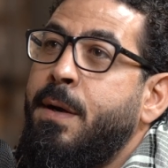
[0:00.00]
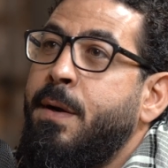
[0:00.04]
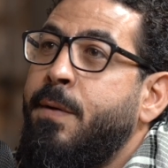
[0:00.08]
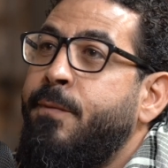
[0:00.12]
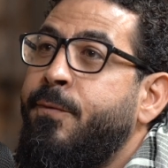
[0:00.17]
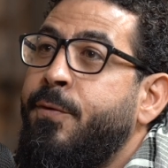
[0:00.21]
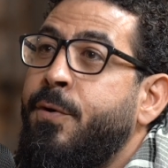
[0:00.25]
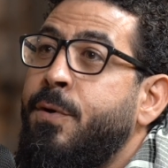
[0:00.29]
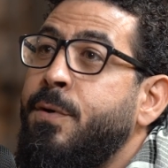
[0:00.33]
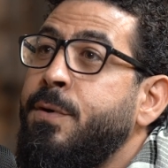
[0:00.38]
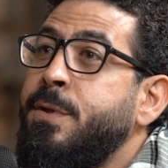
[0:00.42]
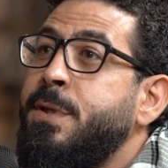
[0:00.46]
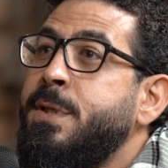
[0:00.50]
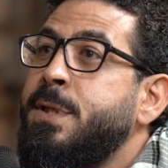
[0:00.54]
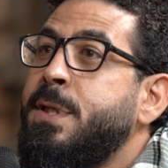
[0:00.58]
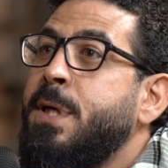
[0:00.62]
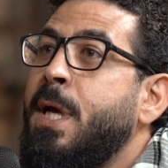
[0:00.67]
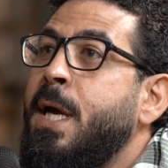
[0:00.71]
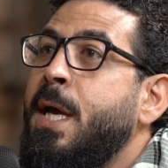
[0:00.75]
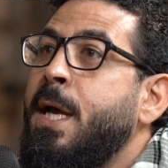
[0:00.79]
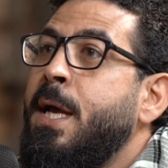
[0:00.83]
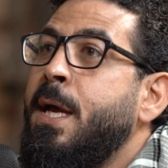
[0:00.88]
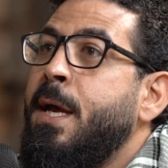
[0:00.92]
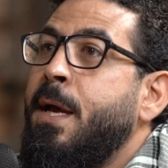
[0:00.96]
fronts,
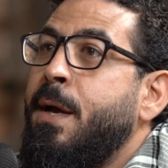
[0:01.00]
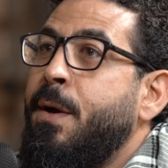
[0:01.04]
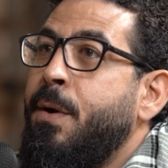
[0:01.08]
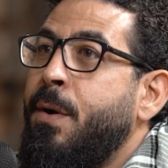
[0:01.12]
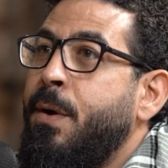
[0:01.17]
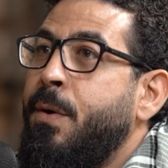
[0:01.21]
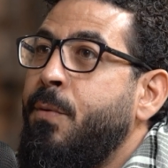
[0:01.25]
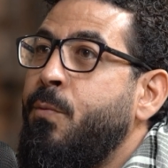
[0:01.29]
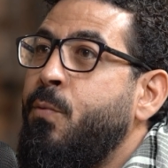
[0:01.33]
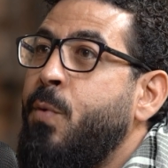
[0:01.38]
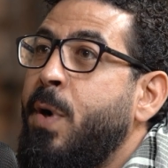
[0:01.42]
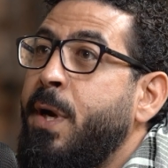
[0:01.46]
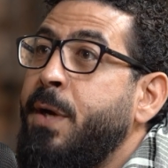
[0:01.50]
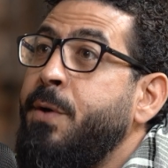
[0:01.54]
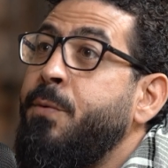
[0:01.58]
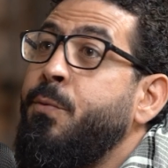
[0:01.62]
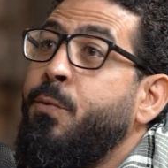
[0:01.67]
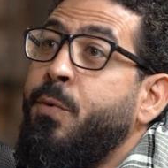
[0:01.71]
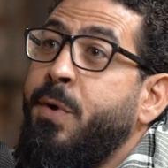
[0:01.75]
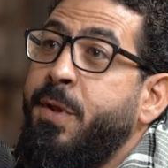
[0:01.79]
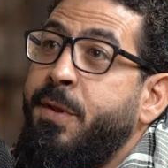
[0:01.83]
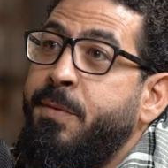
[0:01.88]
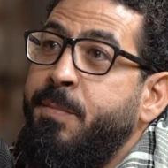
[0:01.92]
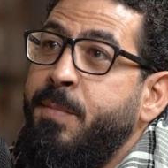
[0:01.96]
one
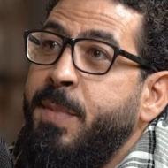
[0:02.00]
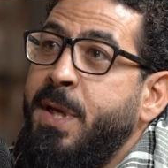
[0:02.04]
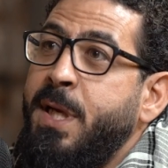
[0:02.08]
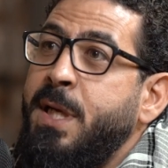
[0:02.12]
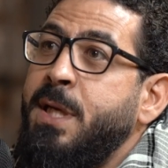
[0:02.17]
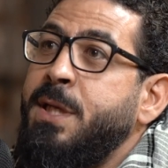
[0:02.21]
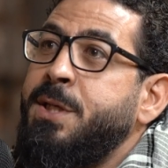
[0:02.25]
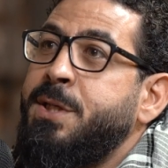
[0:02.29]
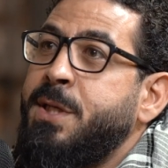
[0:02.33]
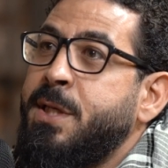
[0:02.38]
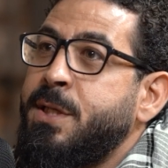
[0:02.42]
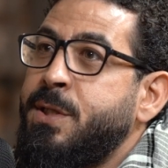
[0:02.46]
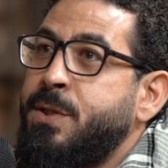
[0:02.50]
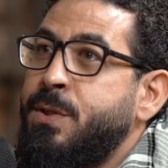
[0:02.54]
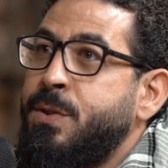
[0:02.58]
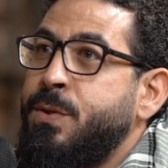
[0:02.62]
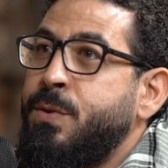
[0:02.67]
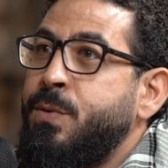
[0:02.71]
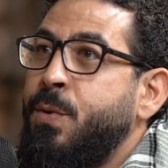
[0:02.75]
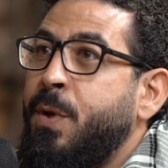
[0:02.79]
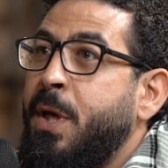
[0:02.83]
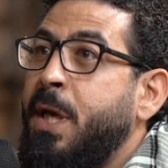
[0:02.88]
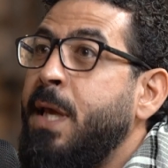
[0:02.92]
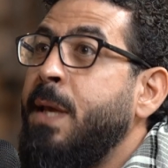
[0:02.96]
with me just
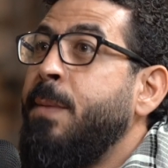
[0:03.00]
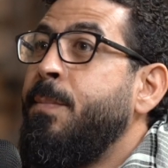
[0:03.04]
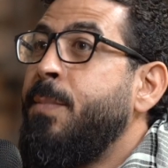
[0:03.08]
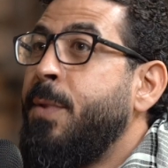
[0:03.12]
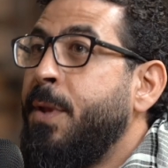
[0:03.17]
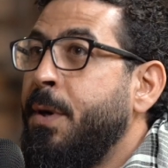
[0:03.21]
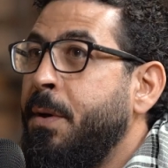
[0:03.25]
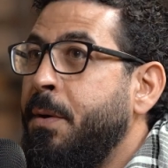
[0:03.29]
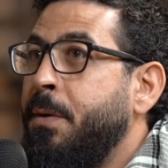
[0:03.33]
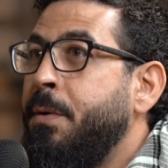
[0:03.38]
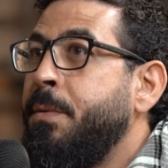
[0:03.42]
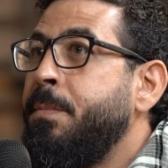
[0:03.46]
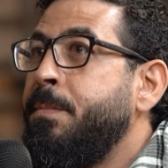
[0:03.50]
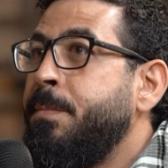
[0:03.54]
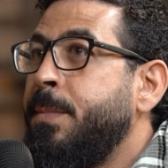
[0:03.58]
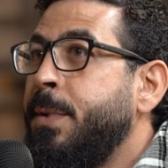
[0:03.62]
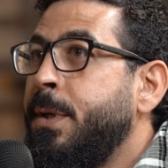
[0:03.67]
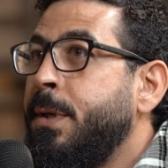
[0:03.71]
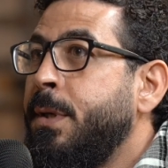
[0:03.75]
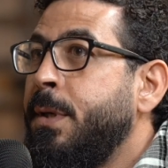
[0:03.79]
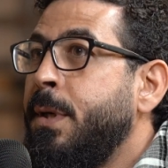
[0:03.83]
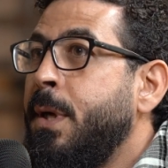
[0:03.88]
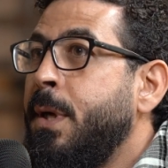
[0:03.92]
to keep the hope,